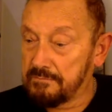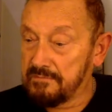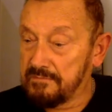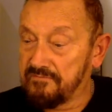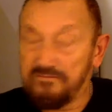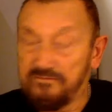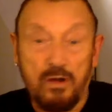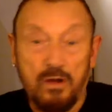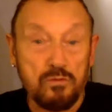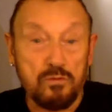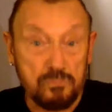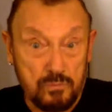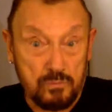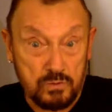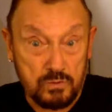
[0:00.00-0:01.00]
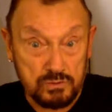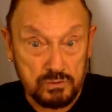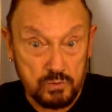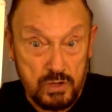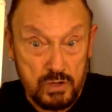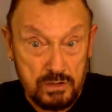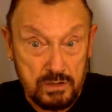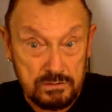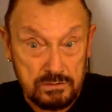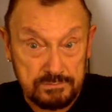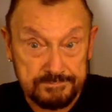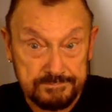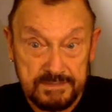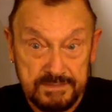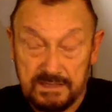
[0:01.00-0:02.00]
phone wouldn't work.
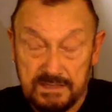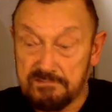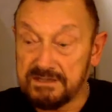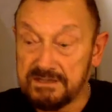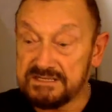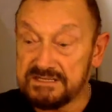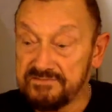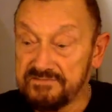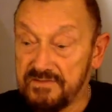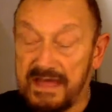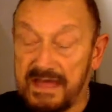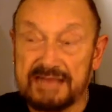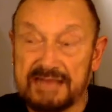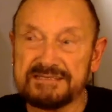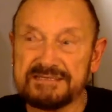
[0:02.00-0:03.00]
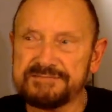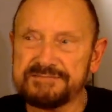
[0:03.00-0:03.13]
And the reason for that